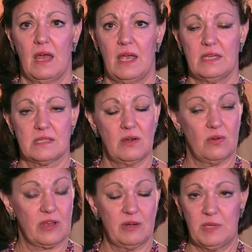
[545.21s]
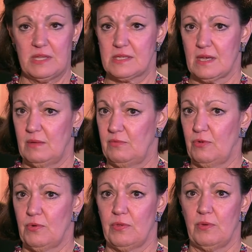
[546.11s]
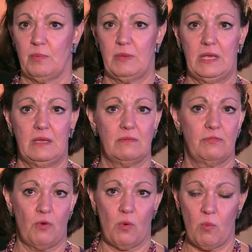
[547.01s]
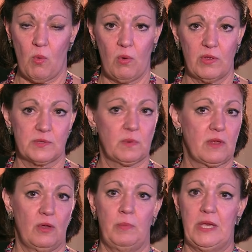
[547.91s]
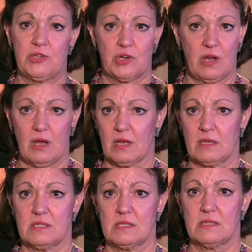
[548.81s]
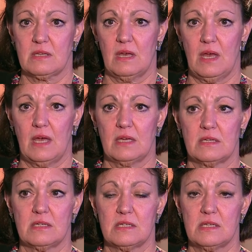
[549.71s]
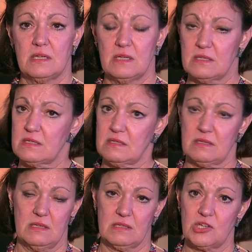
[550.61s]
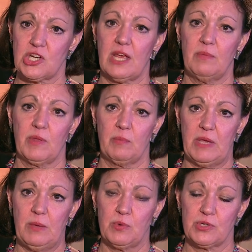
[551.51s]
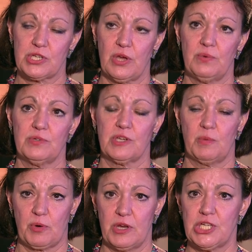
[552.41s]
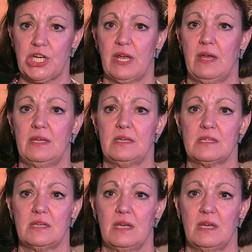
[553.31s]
It's not going to be the same for them in Four Wallers with OB trucks, and it's a shame that people don't appreciate